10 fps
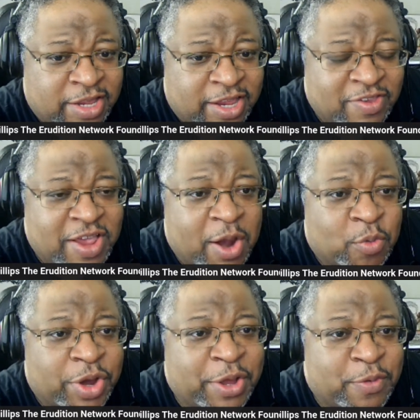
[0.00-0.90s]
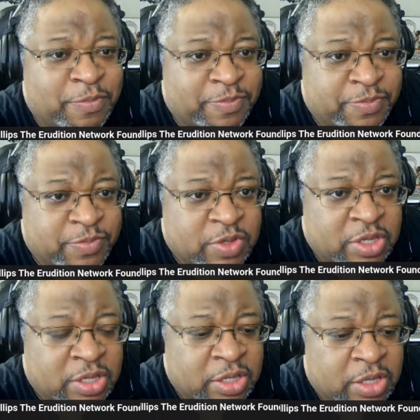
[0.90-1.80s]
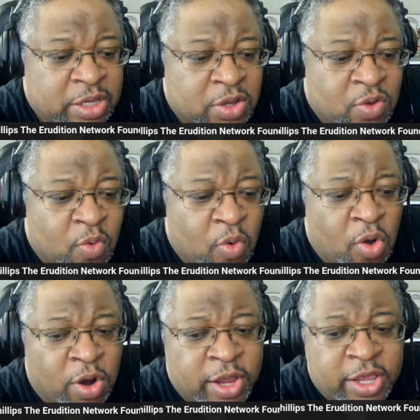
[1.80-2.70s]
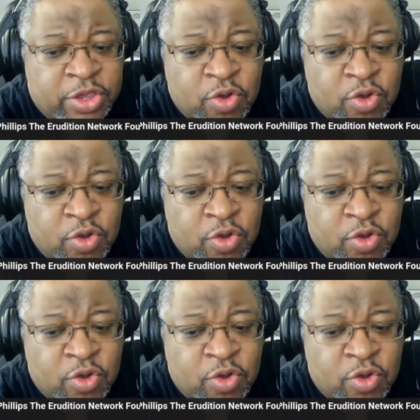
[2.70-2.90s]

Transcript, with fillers: is not real or